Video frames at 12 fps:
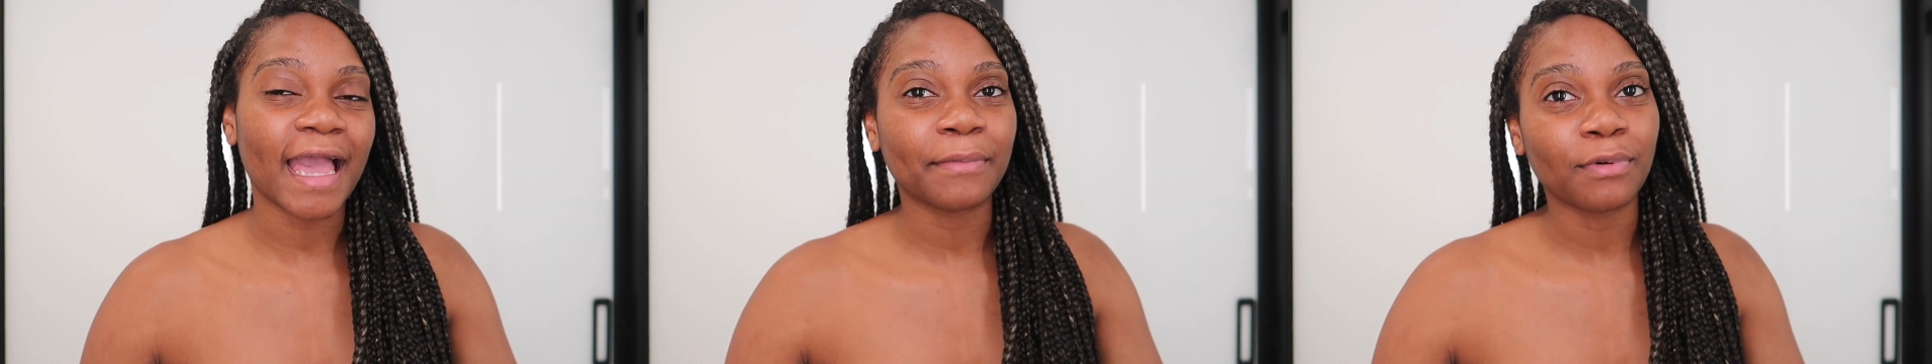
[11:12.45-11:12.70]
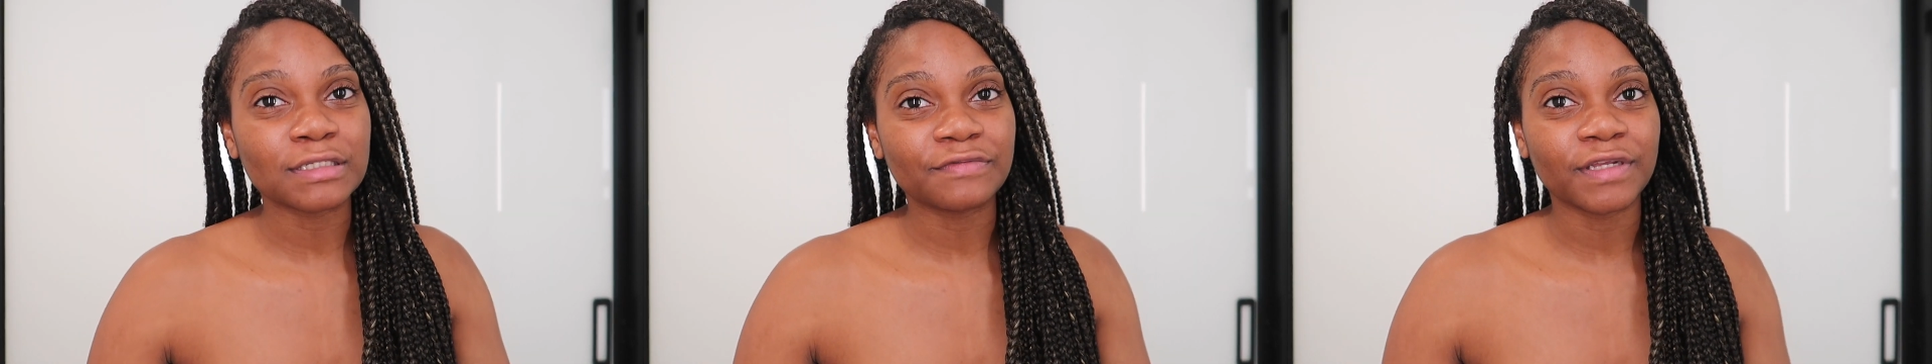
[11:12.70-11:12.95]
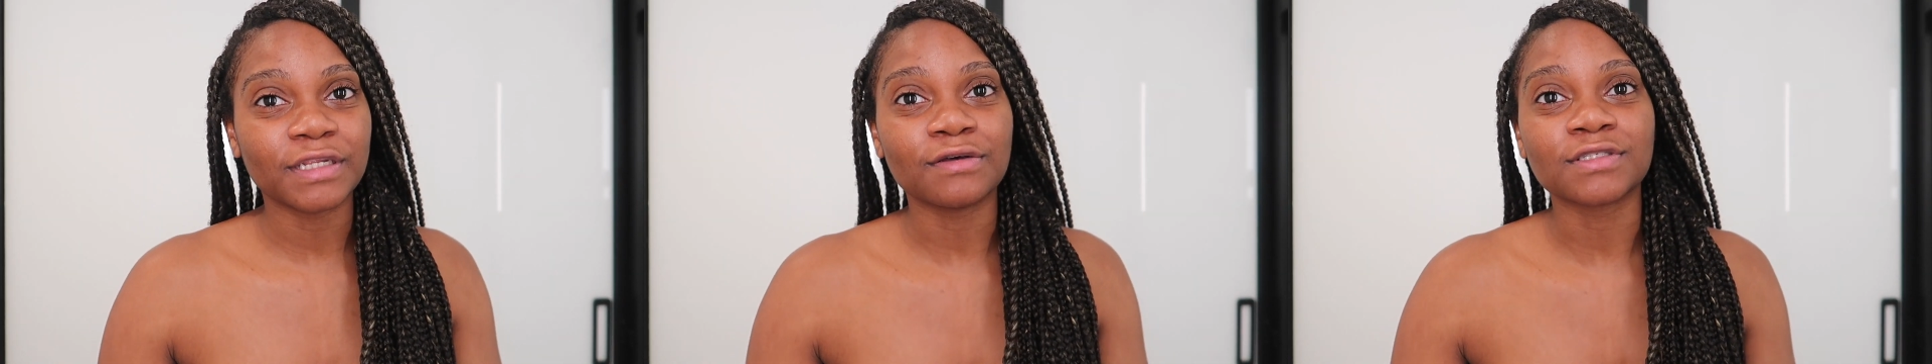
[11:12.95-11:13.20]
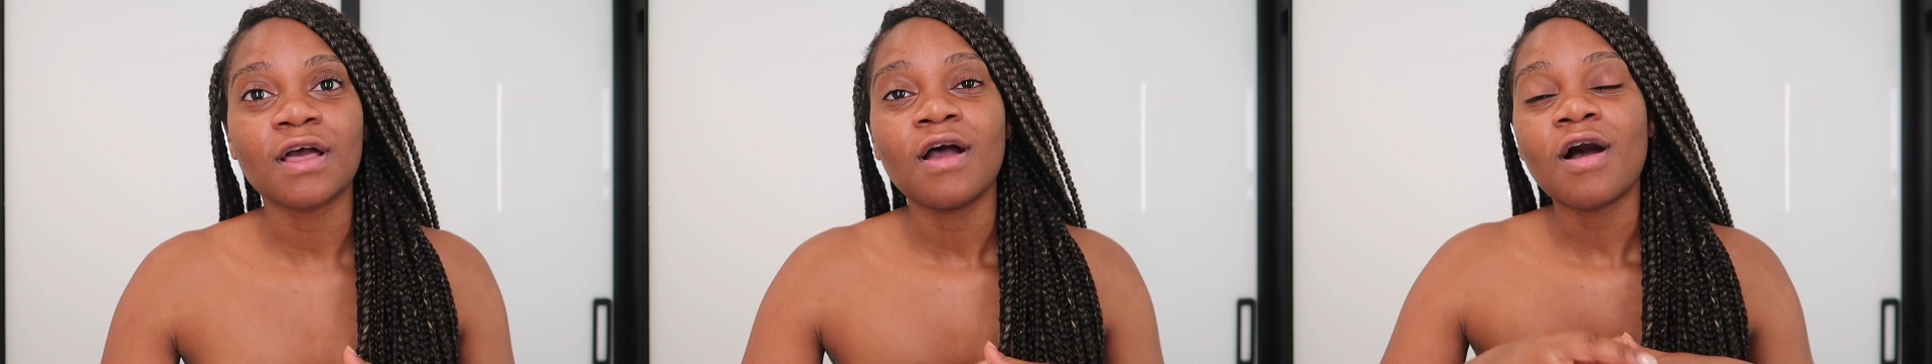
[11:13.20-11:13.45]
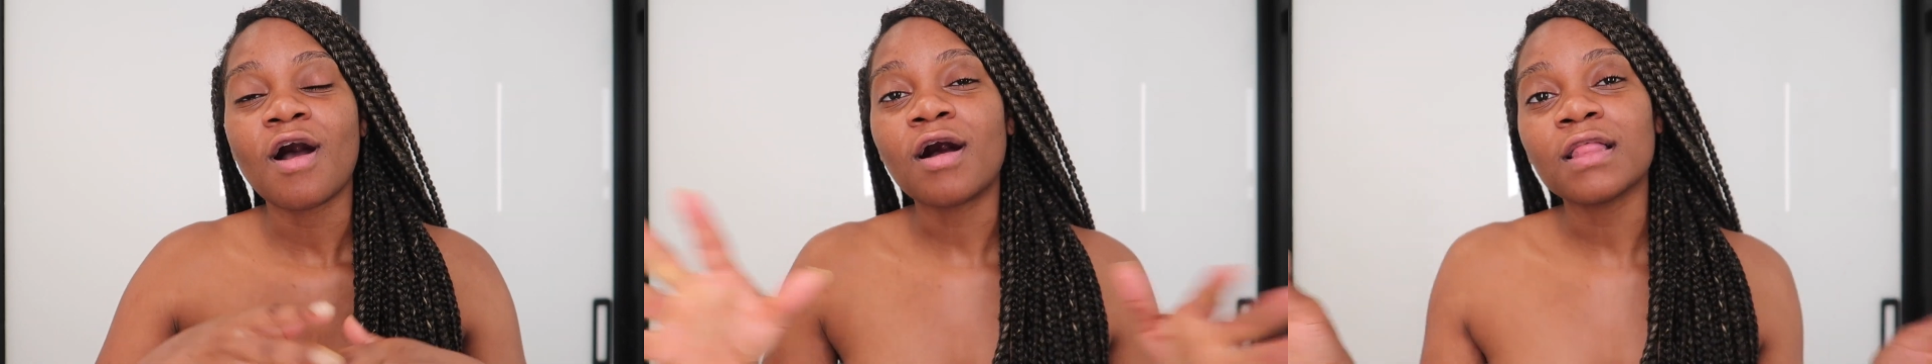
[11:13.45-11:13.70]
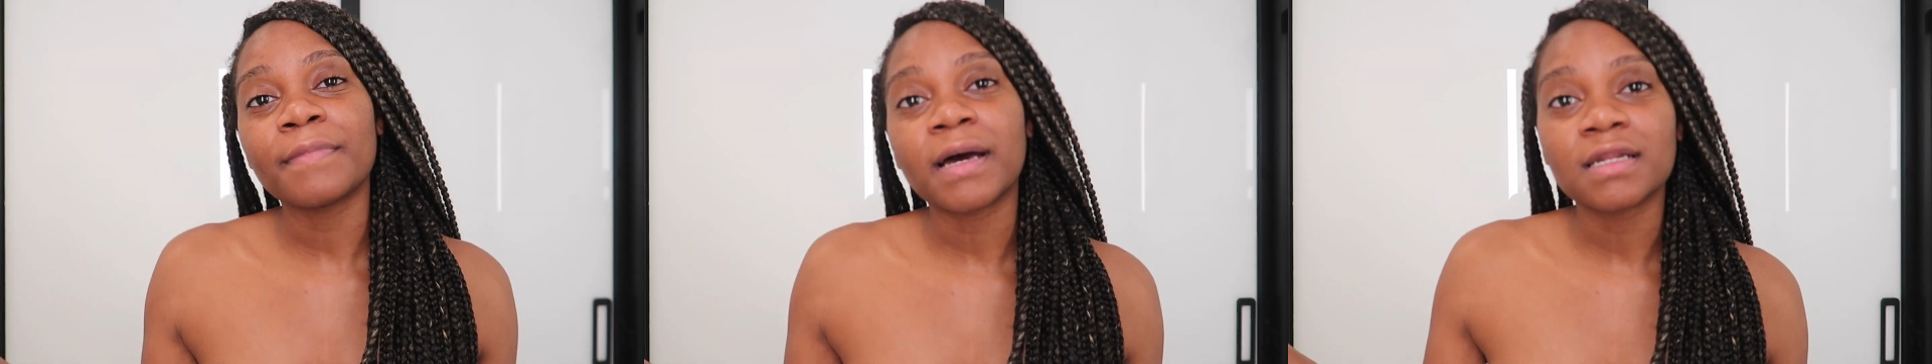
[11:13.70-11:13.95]
I post videos
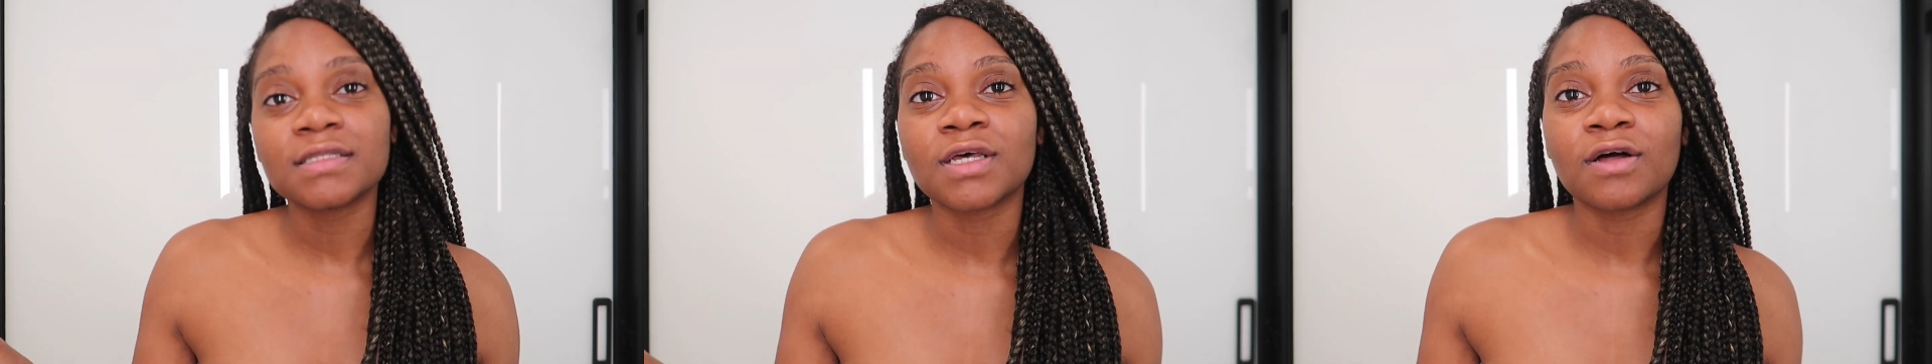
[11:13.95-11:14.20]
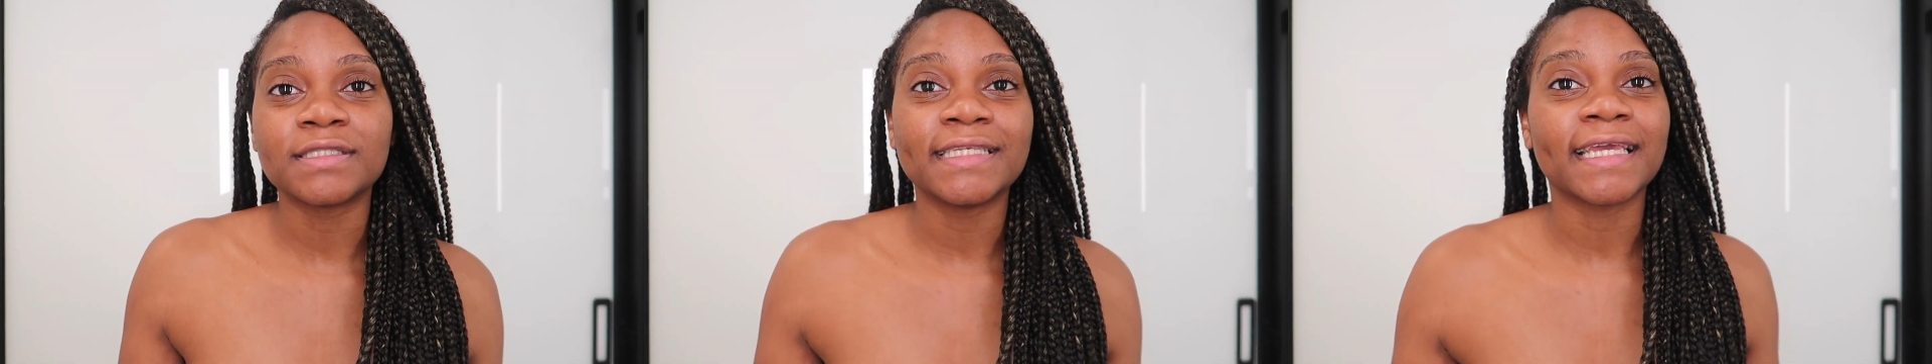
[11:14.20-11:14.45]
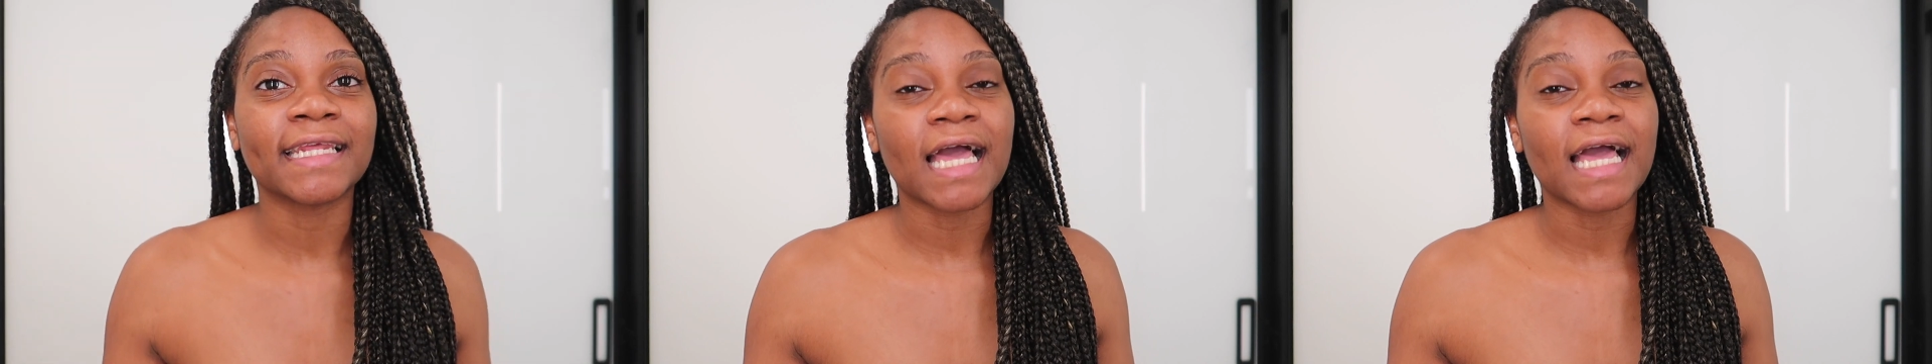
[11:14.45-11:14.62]
all about adulting